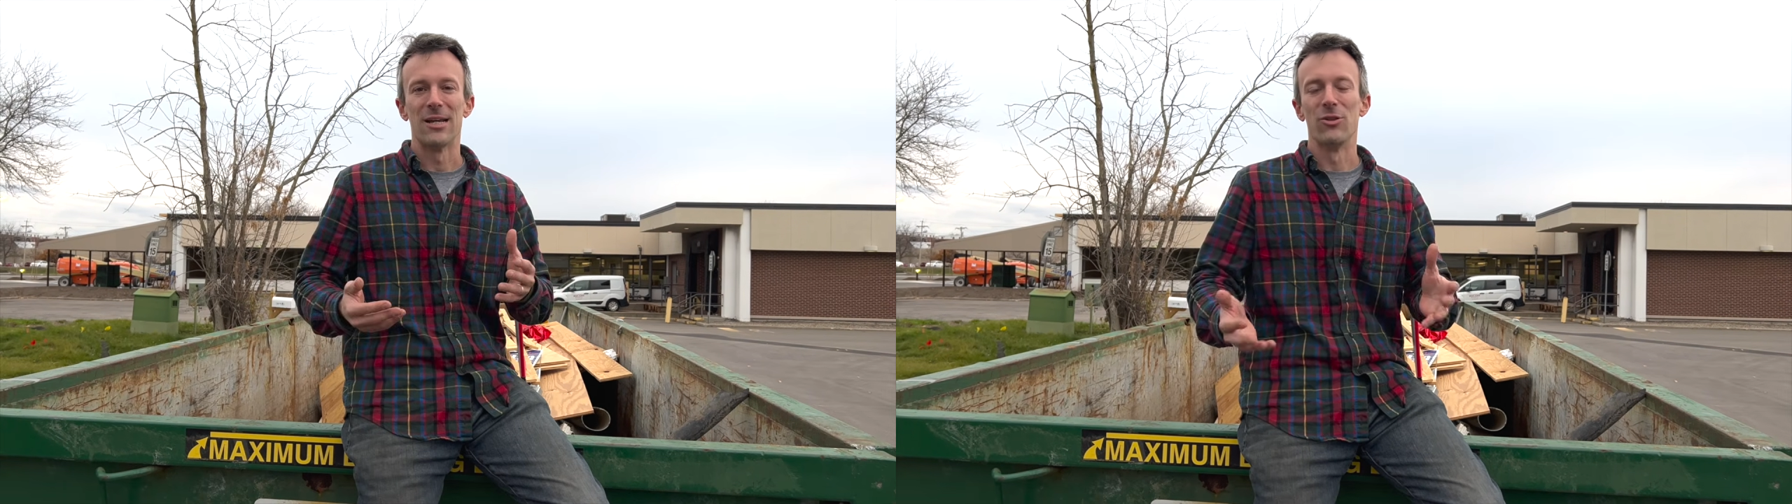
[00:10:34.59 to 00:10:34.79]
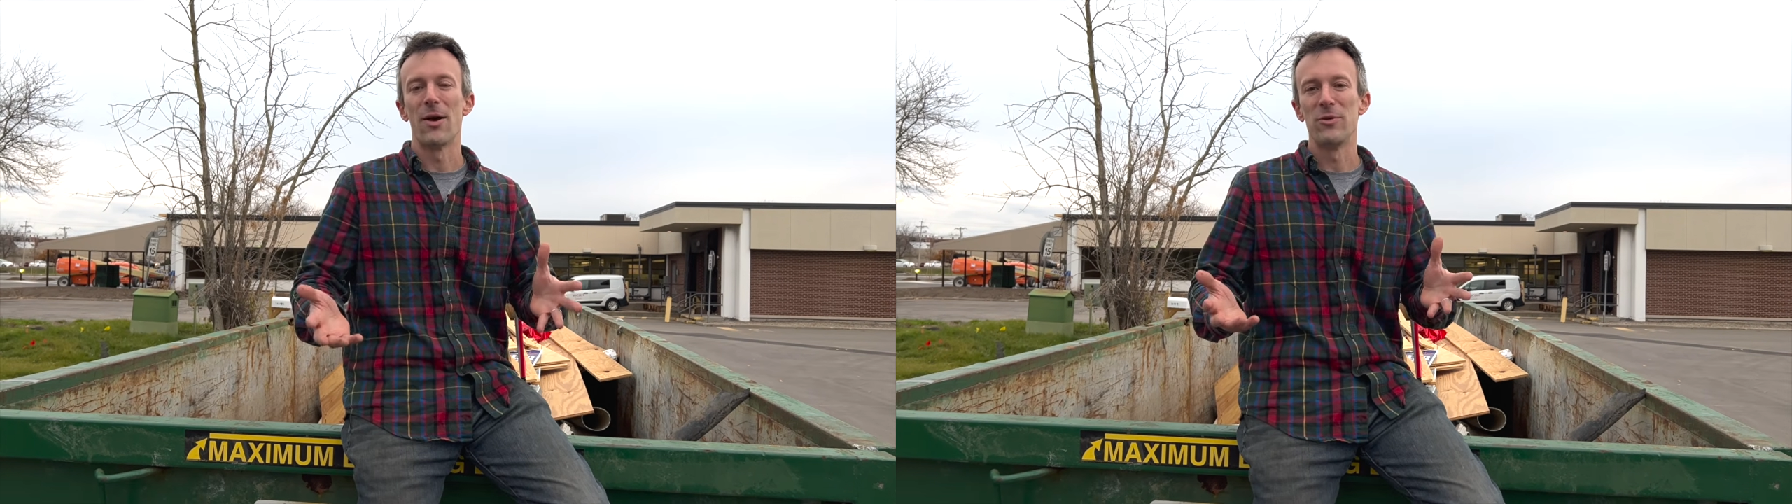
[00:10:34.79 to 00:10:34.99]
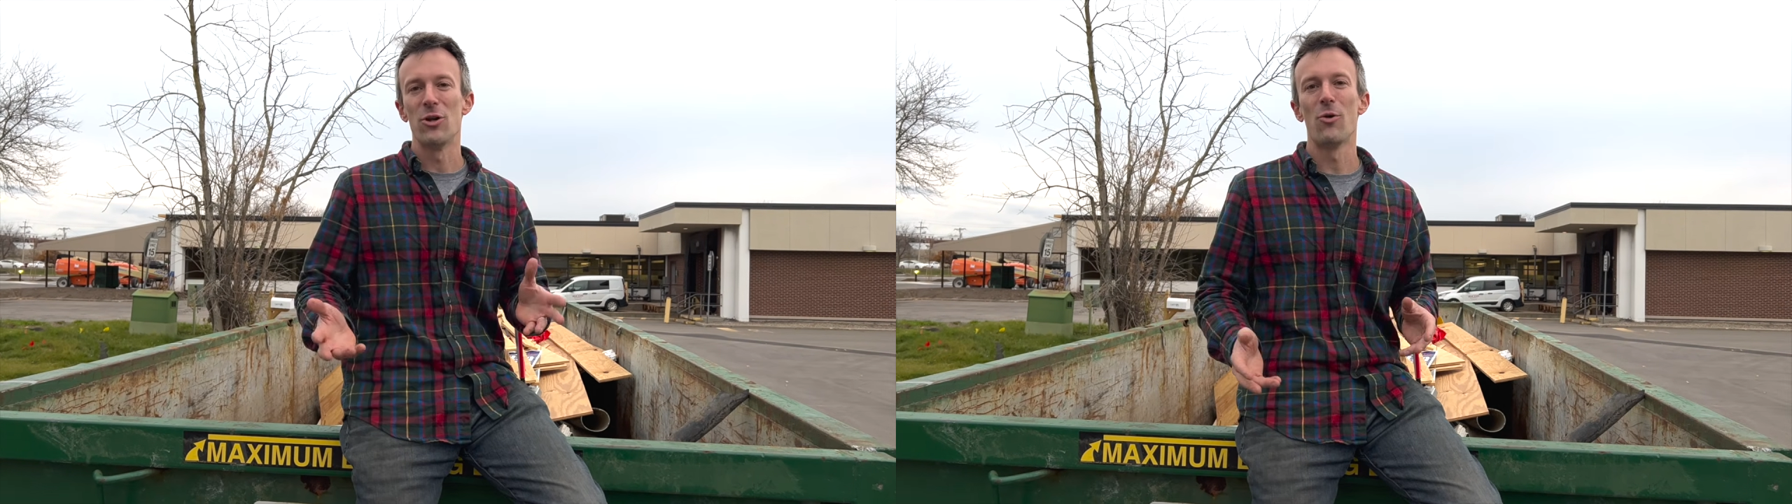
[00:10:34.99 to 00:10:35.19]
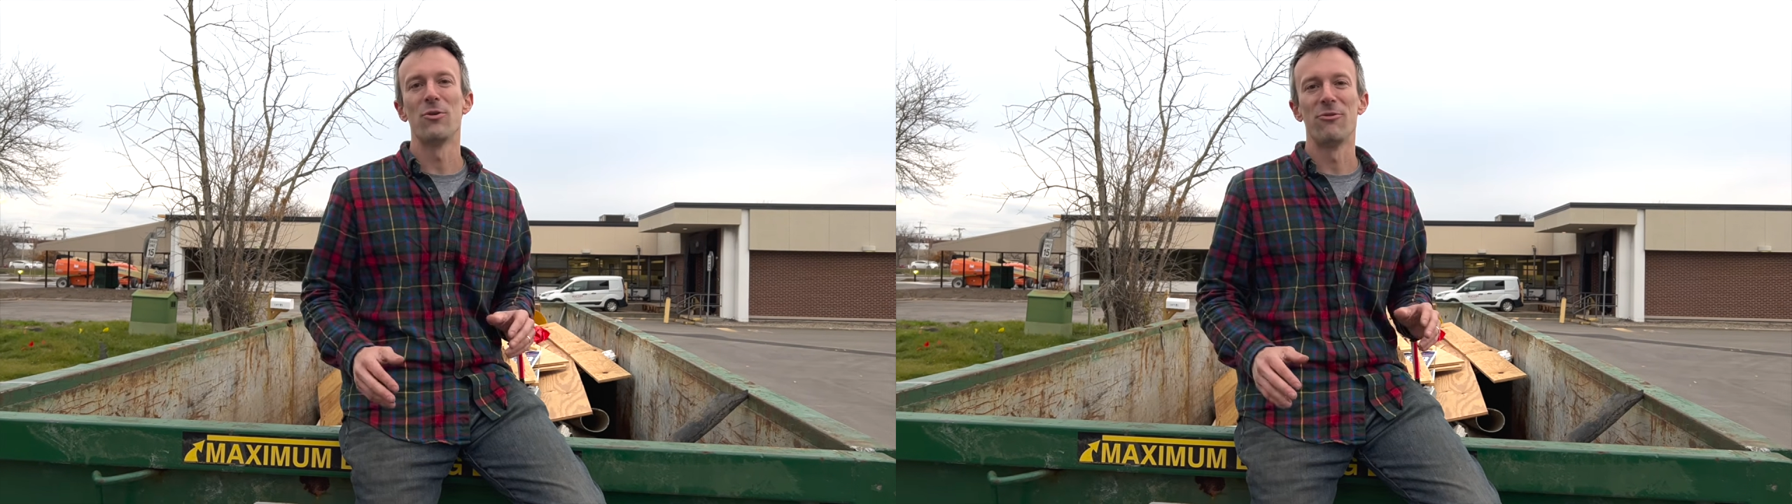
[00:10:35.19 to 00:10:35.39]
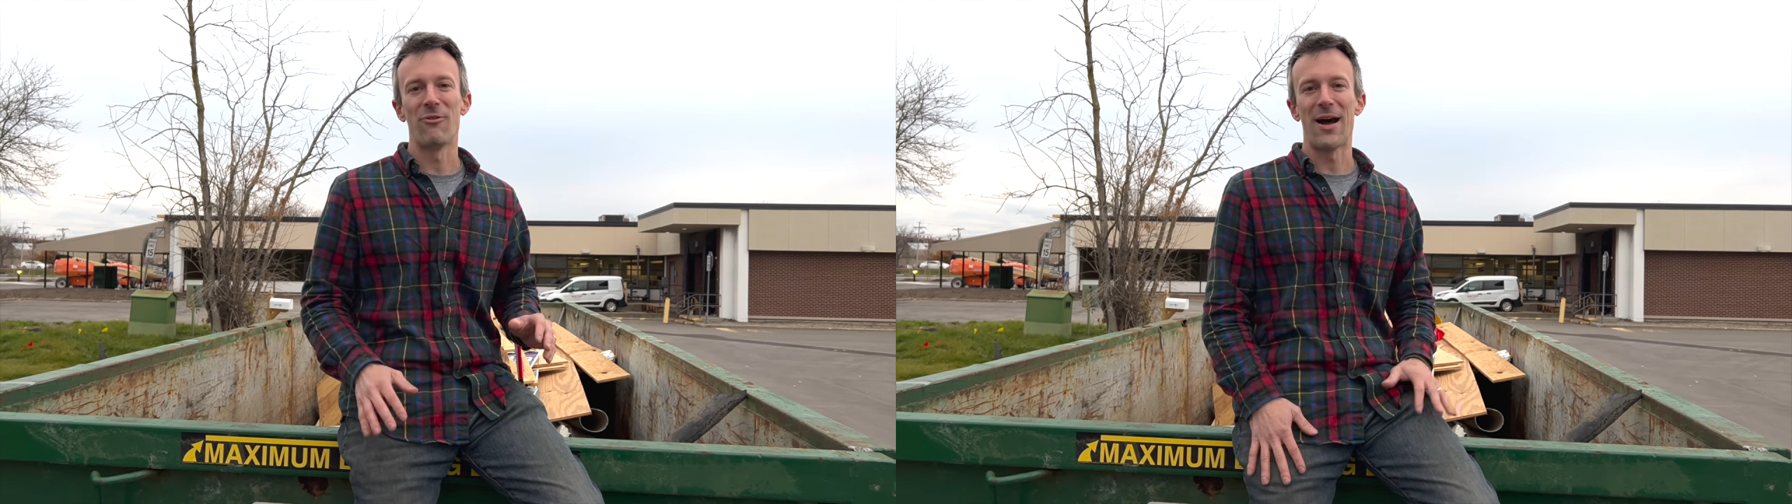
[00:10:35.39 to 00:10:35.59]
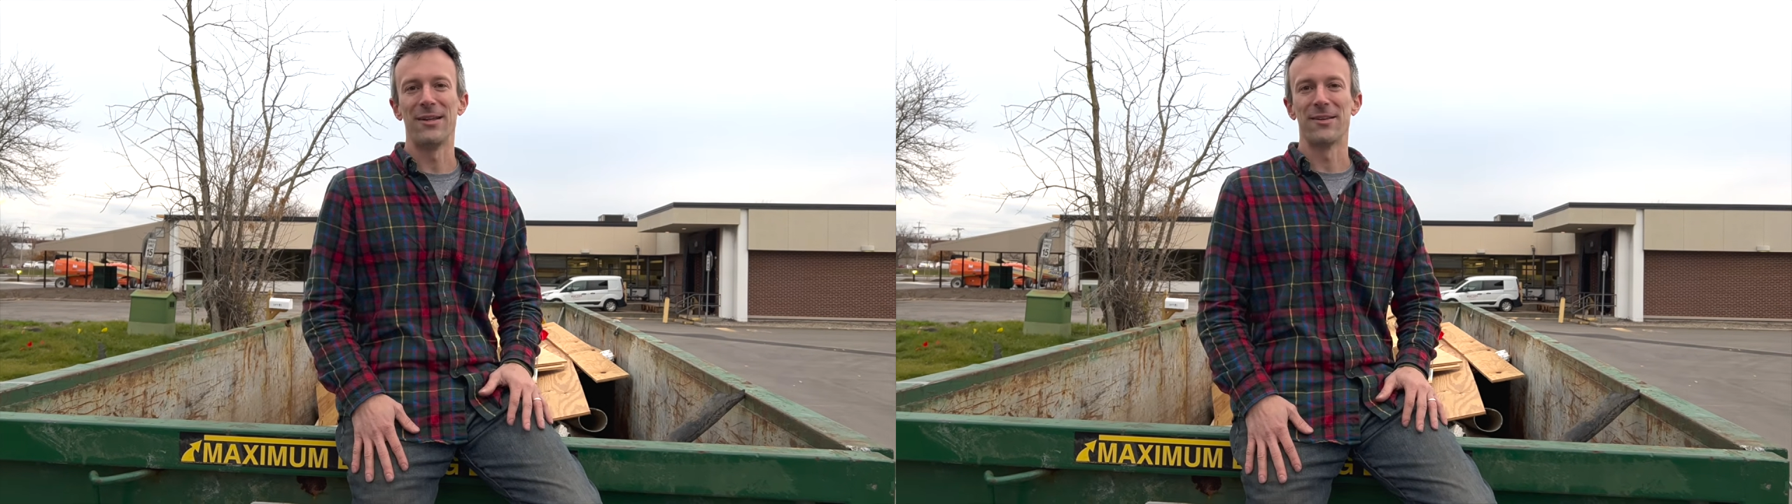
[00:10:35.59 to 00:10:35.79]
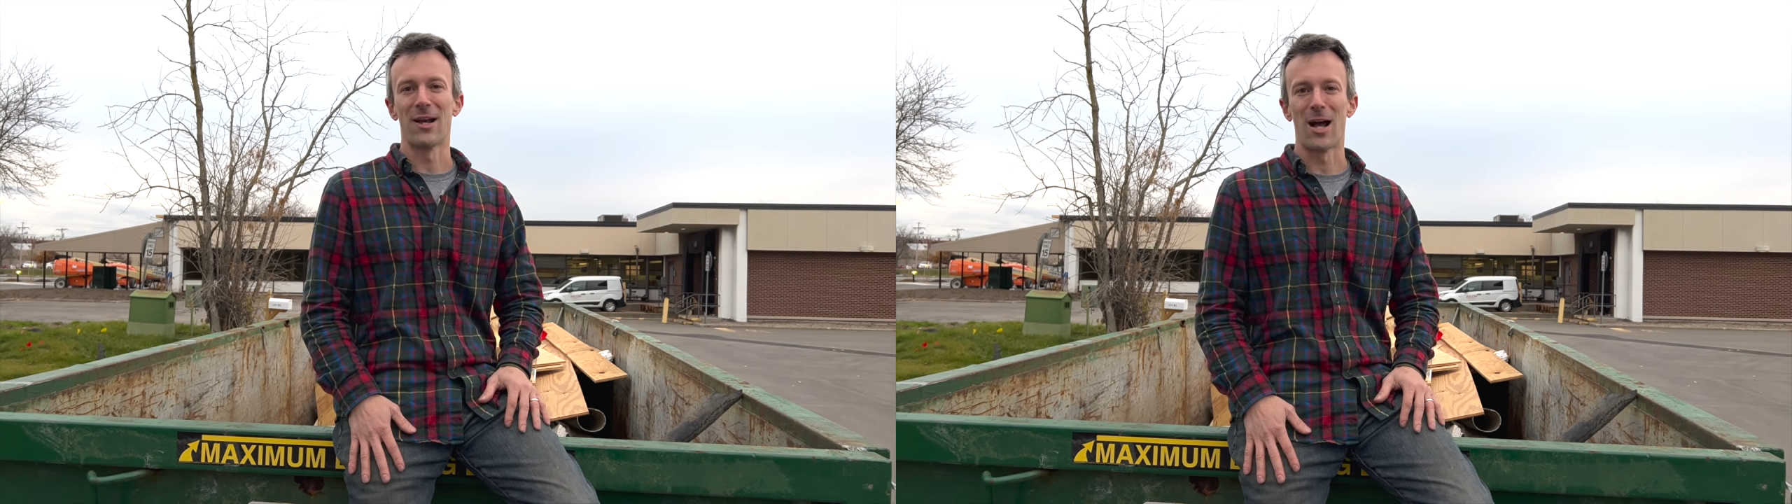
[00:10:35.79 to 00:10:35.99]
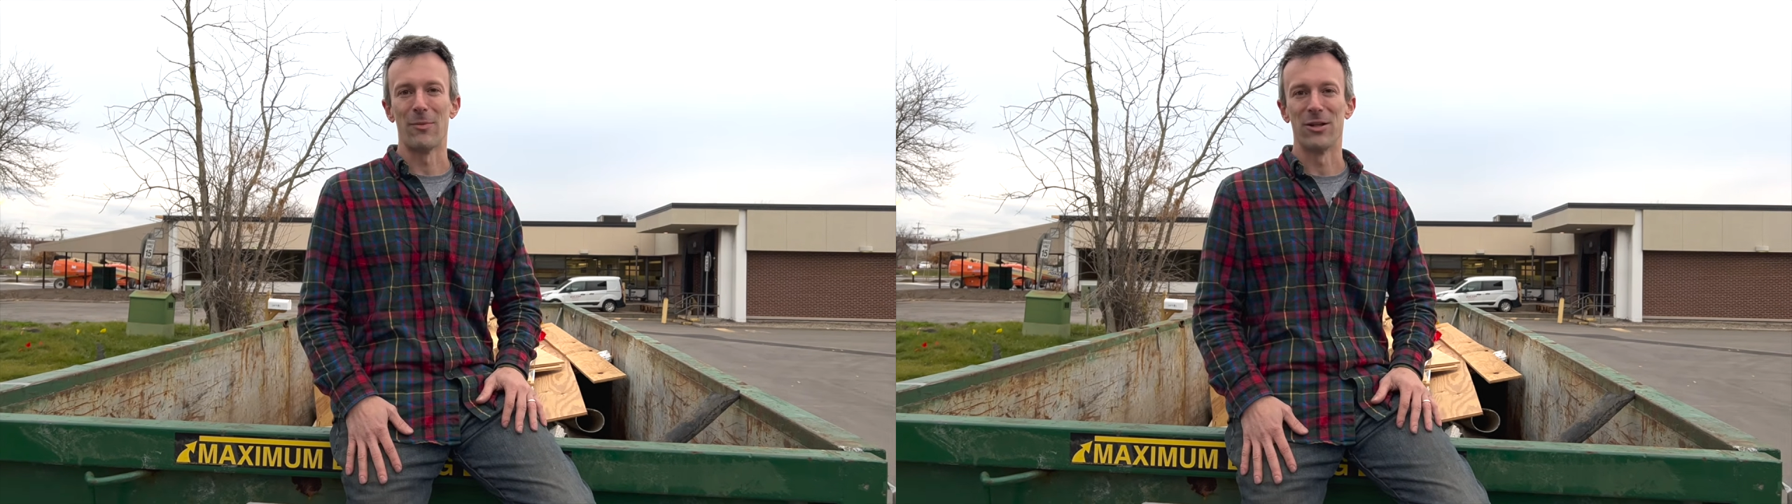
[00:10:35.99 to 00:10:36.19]
and let me know what you find in the
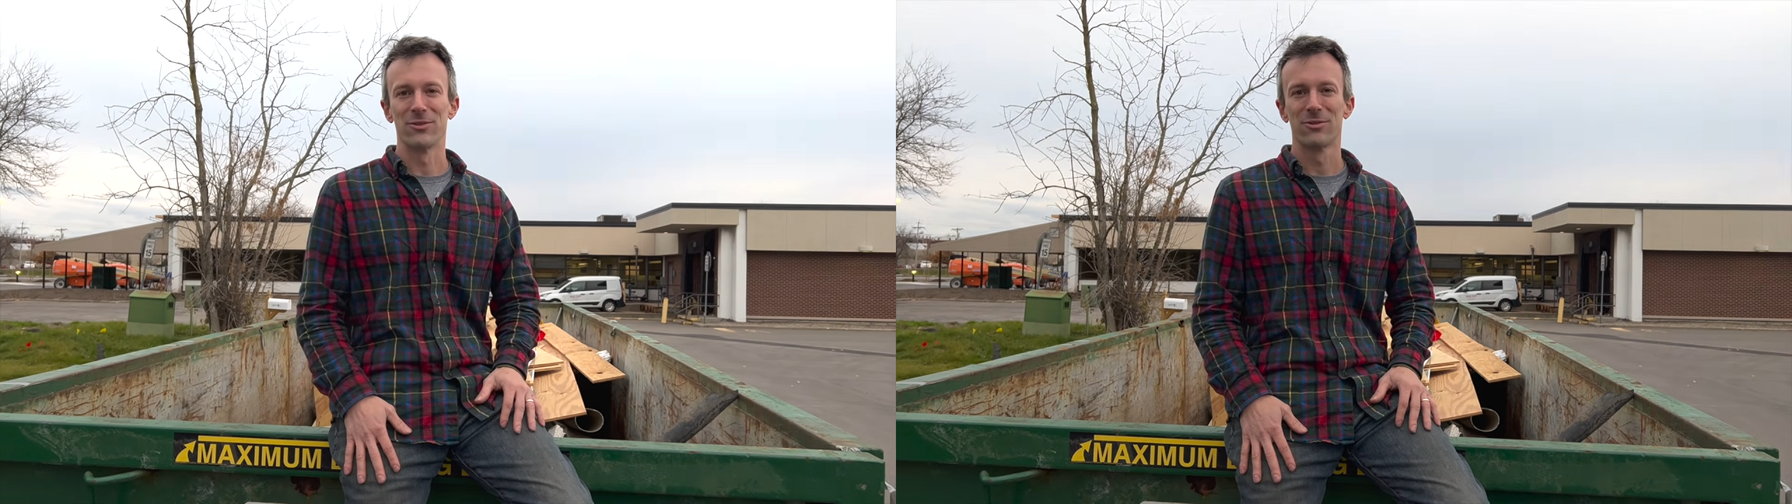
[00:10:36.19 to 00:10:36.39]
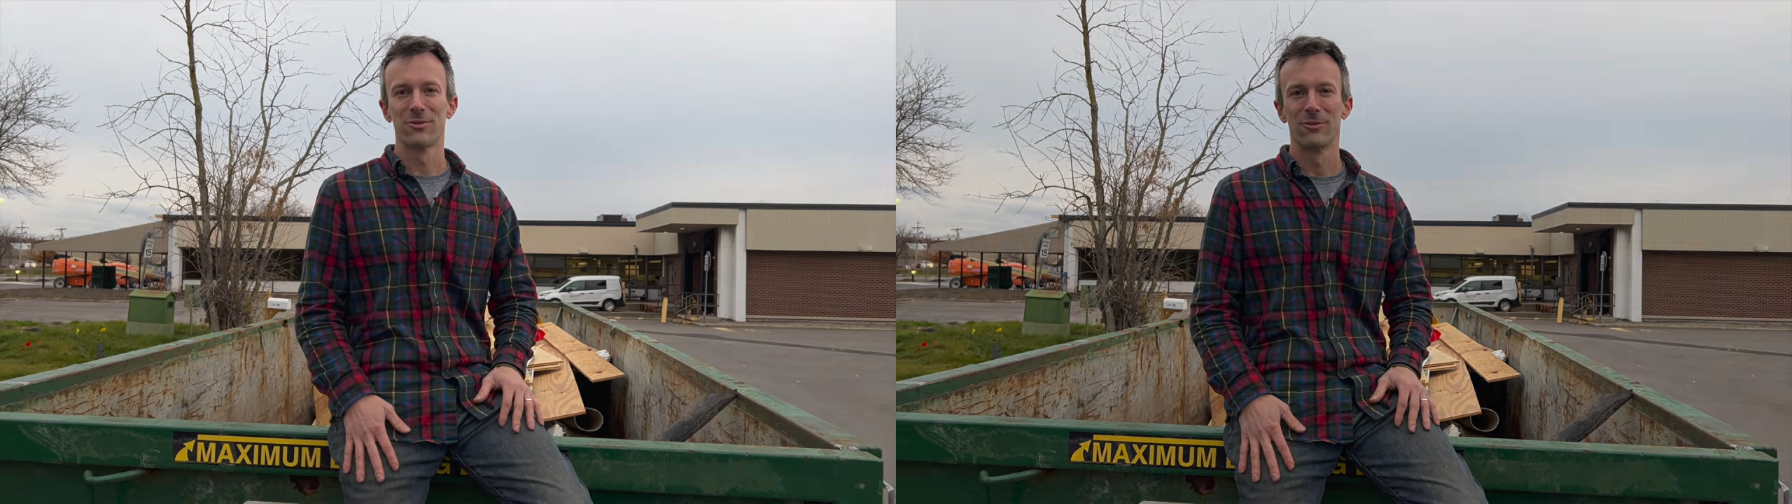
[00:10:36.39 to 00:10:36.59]
comments.